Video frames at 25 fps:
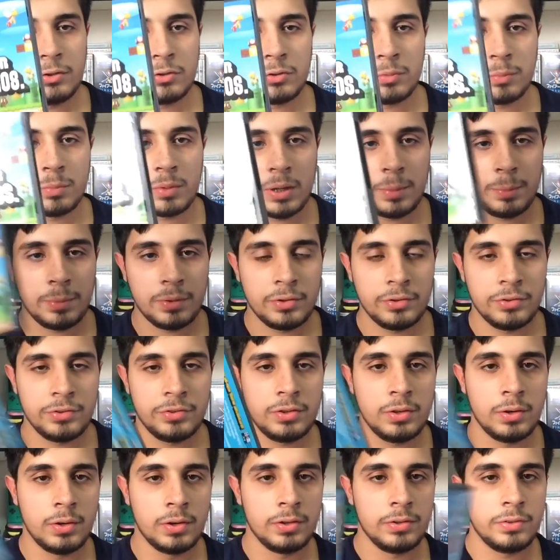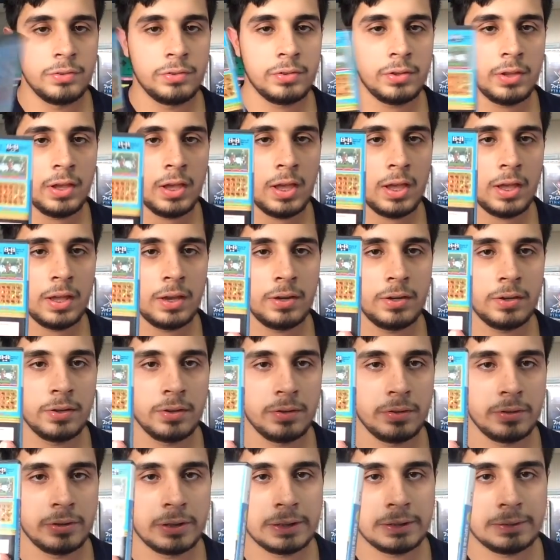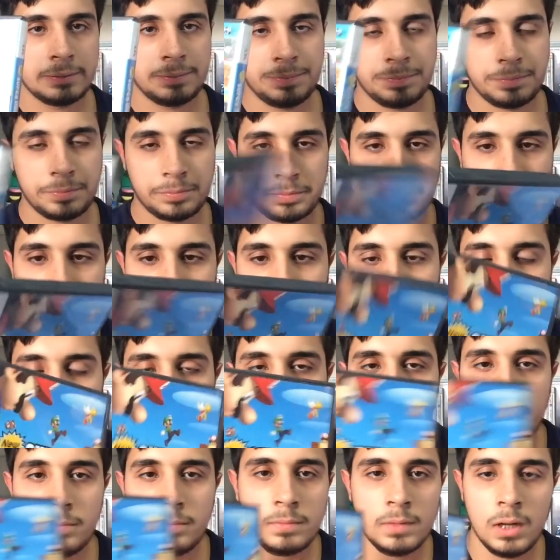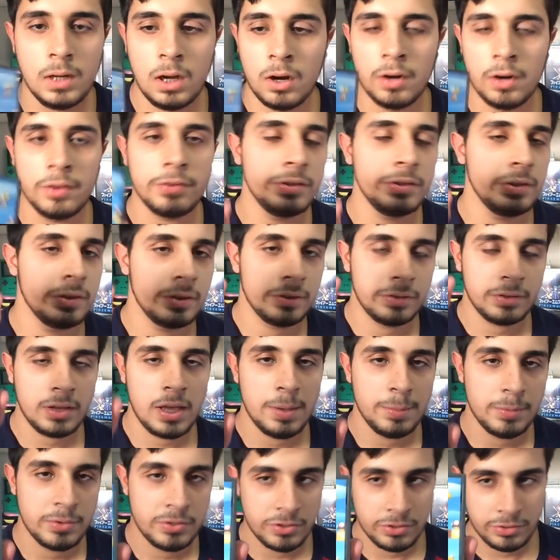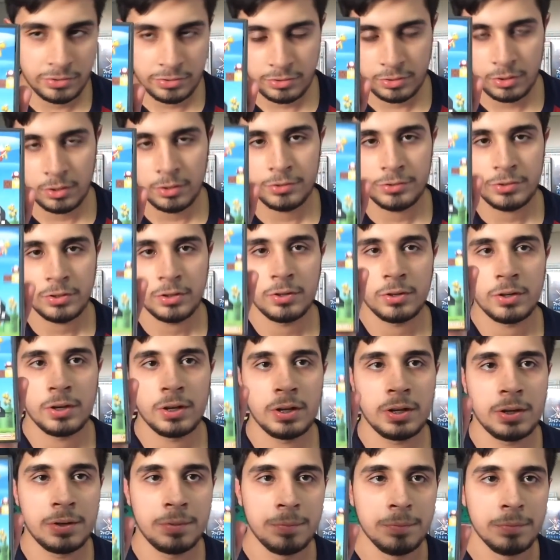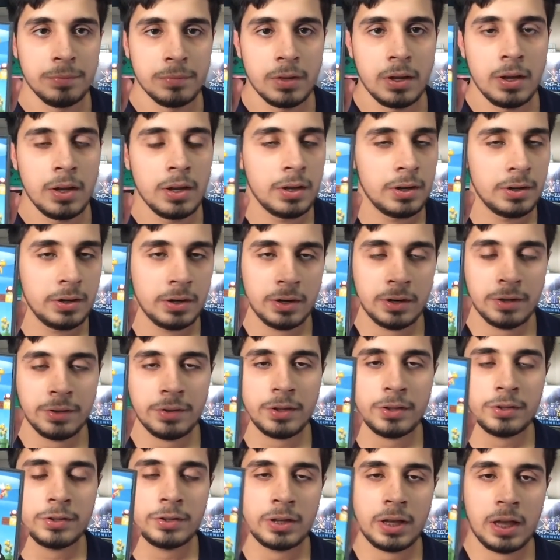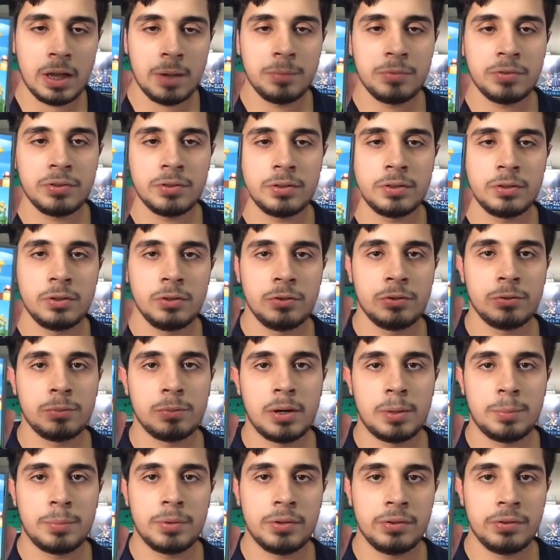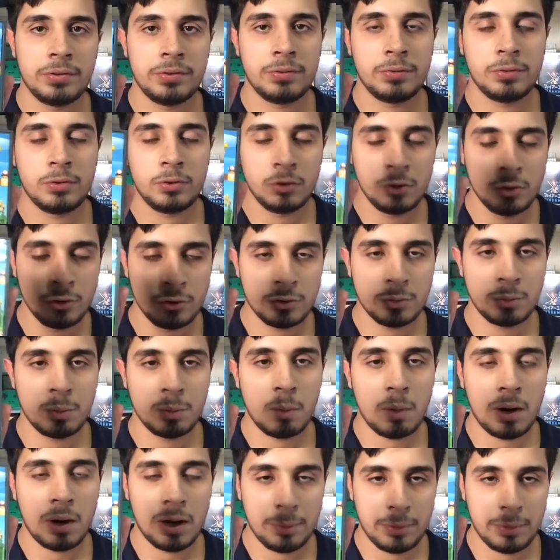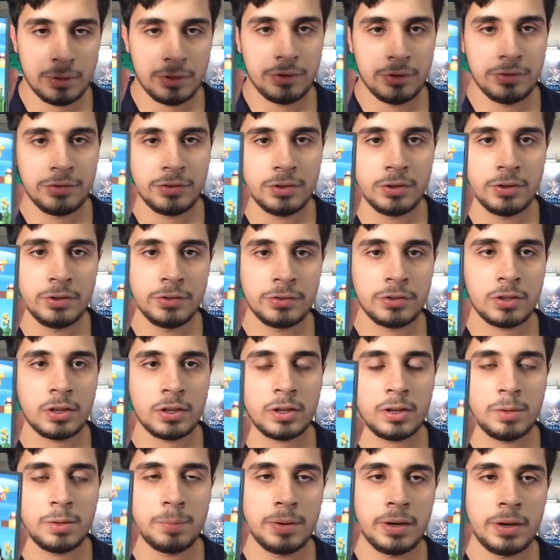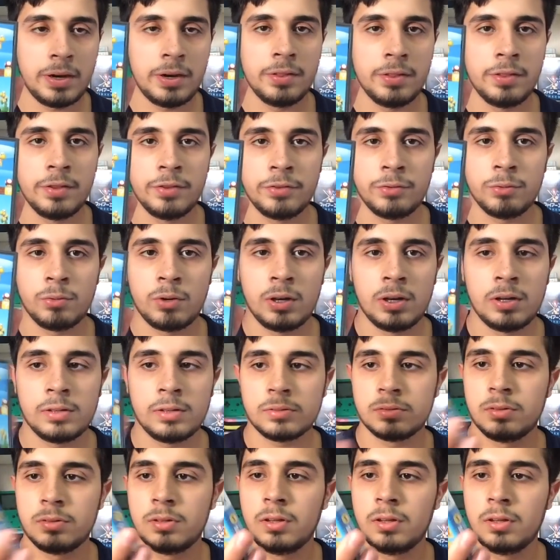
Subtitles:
Super Mario Brothers series, and honestly, this game is just so good. None of the other games in the New Super Mario Brothers series can compare to this one.